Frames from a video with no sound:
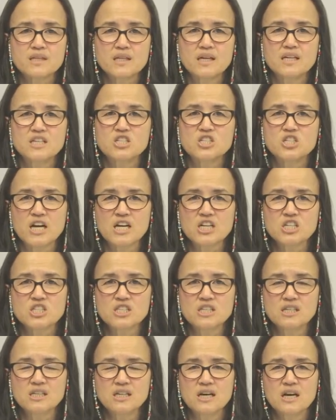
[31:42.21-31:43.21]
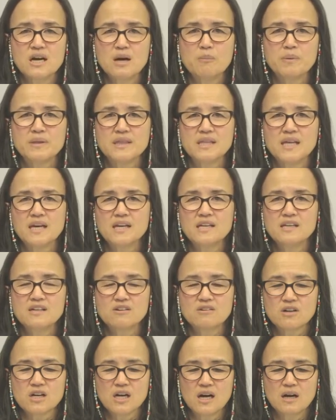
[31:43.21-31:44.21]
injection, but then
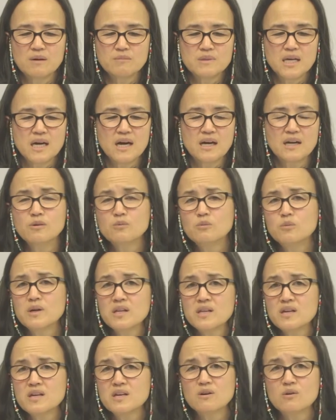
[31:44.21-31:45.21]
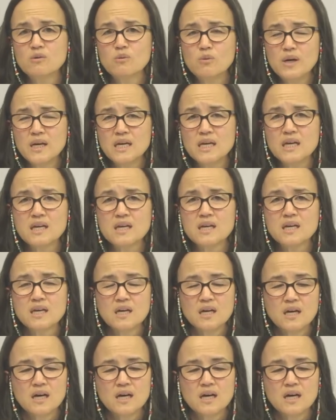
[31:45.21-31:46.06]
it'll calm down, and within a week,